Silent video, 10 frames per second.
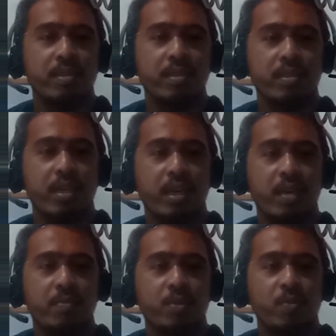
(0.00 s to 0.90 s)

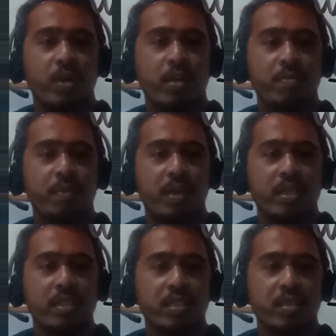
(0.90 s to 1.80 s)
times 1
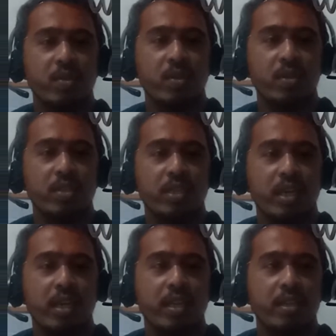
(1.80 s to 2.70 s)
plus
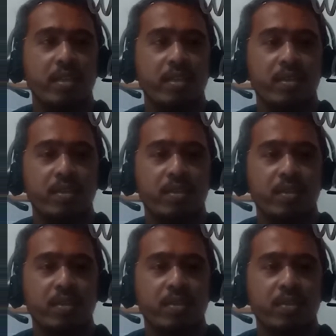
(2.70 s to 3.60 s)
cosine
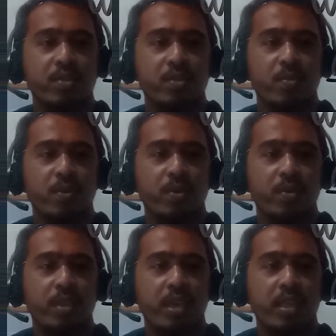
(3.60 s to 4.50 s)
squared
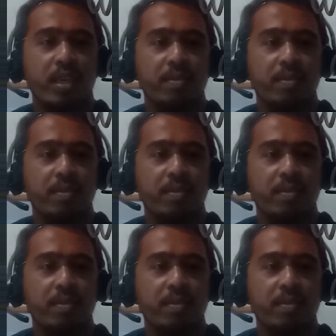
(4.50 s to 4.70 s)
theta.